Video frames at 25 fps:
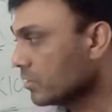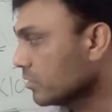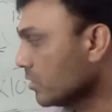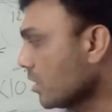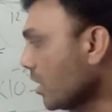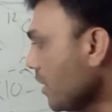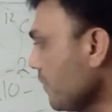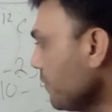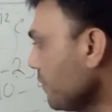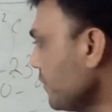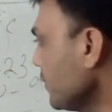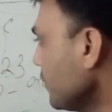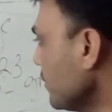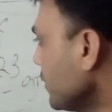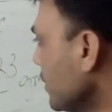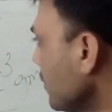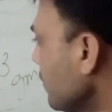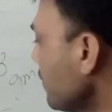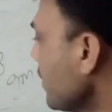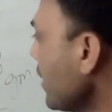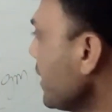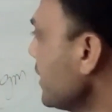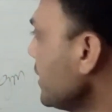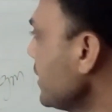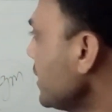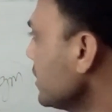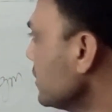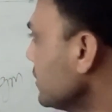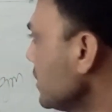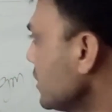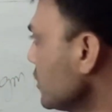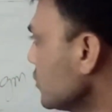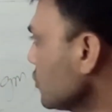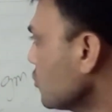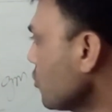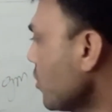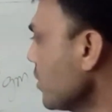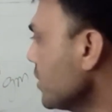Now if you divided
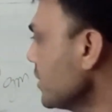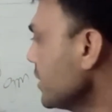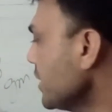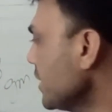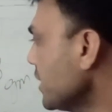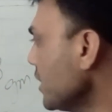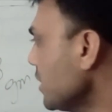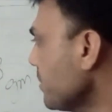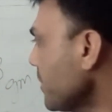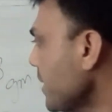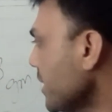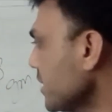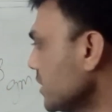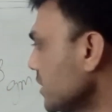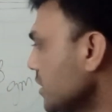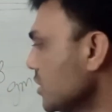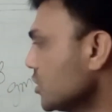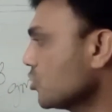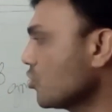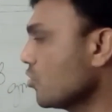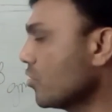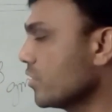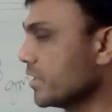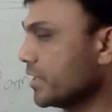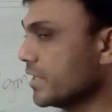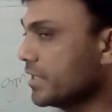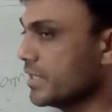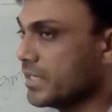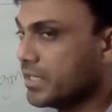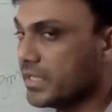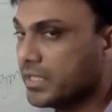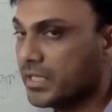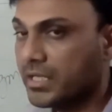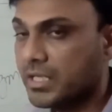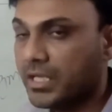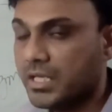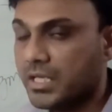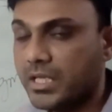this quantity by this
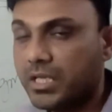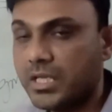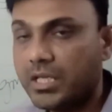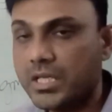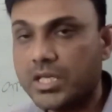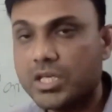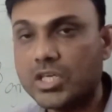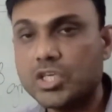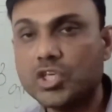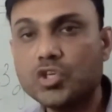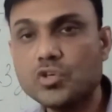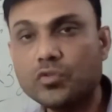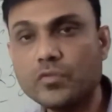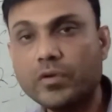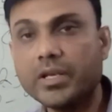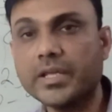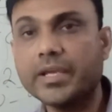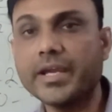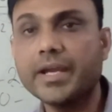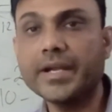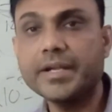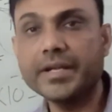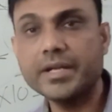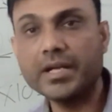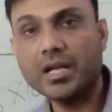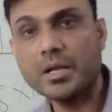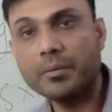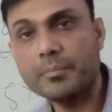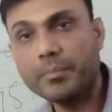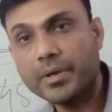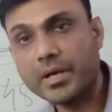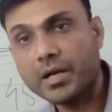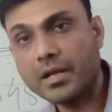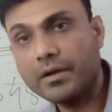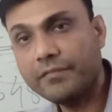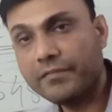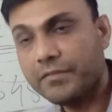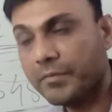quantity, you will get a
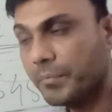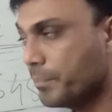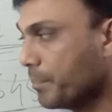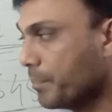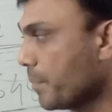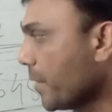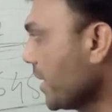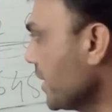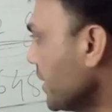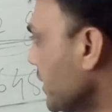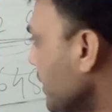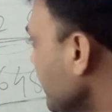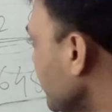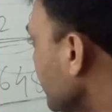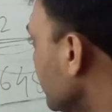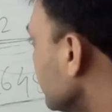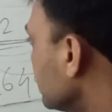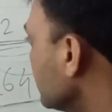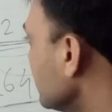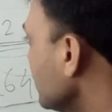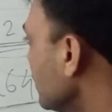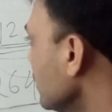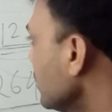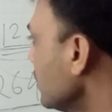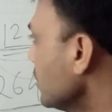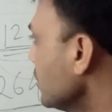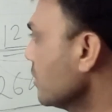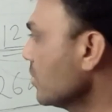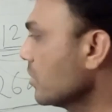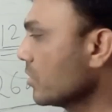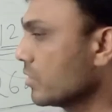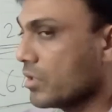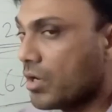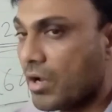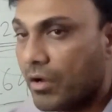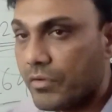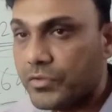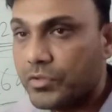number of particles.
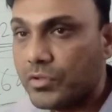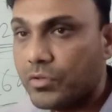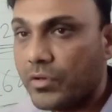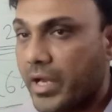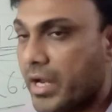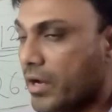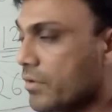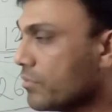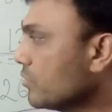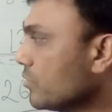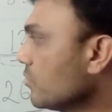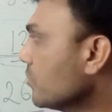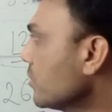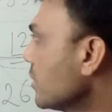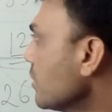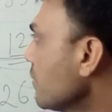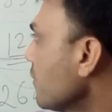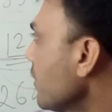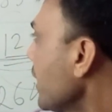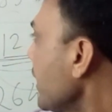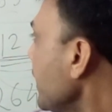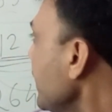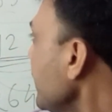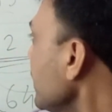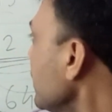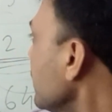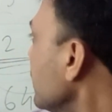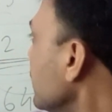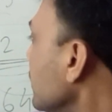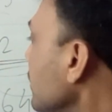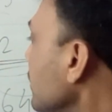Now you have to divide